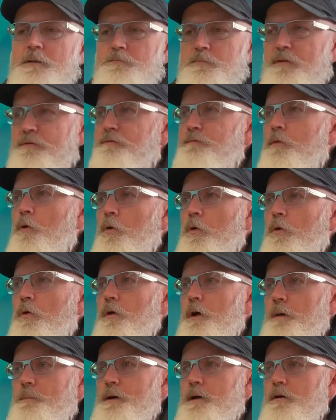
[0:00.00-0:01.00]

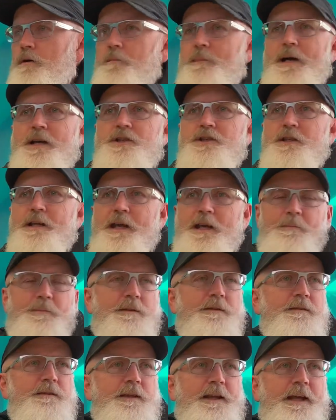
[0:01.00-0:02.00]
before amalgamation
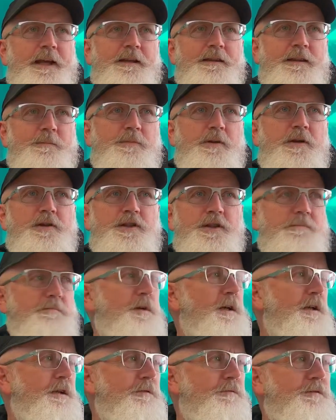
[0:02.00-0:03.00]
happened, and the project
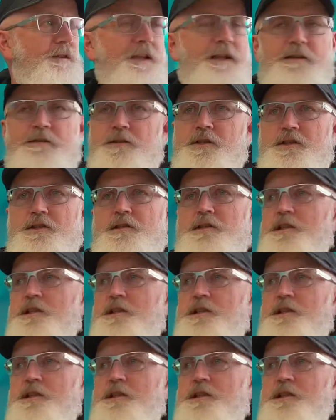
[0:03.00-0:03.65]
might have then just